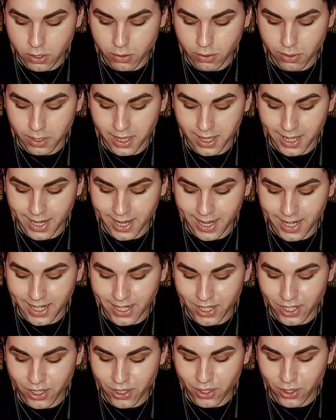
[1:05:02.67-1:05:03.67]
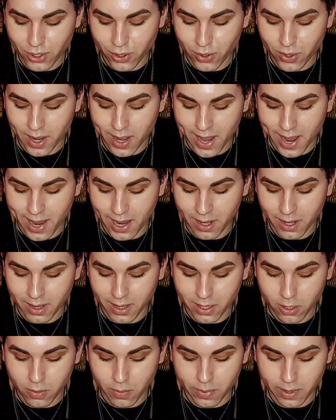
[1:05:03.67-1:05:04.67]
to lead to a
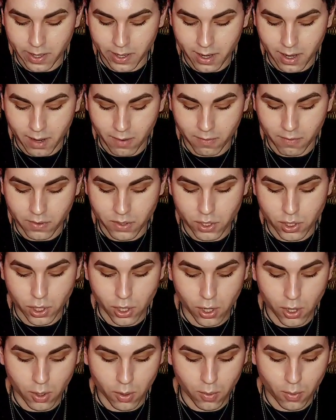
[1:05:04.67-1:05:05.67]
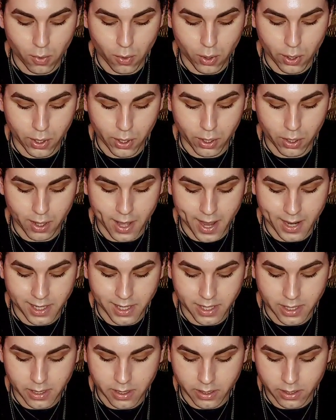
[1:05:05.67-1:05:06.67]
little bit of turmoil
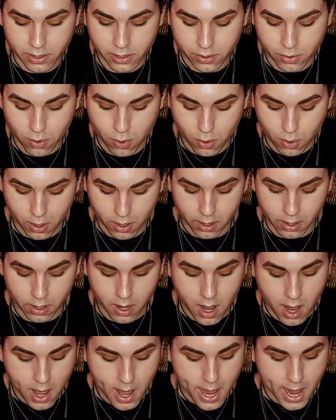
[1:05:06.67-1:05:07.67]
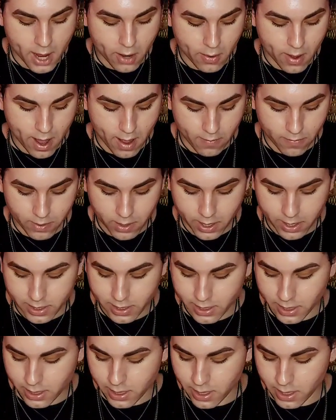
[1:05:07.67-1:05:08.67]
and discord. However, I
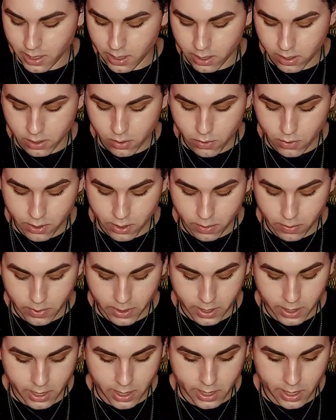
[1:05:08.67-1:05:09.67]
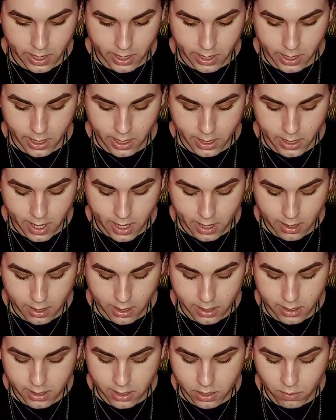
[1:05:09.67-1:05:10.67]
see that it is going to be healing and that
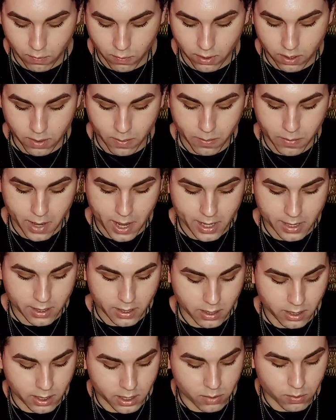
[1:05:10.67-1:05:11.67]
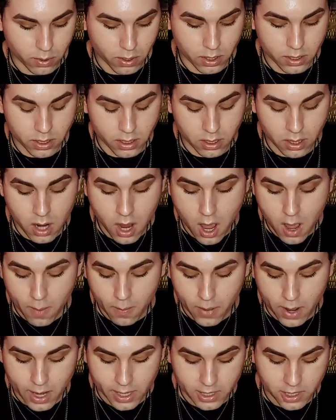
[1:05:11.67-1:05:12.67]
this is for the best, and this person
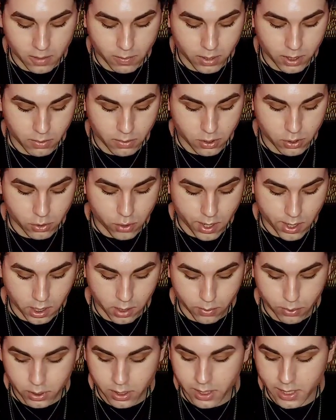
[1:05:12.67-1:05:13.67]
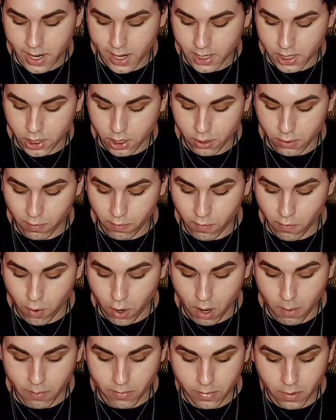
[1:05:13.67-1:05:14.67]
possibly was trying to protect you
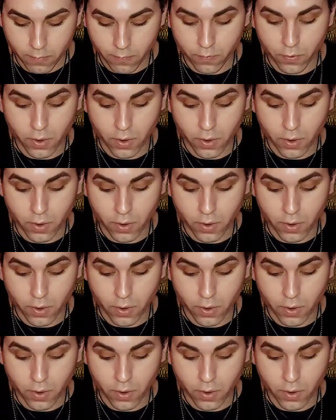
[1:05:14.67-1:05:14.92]
from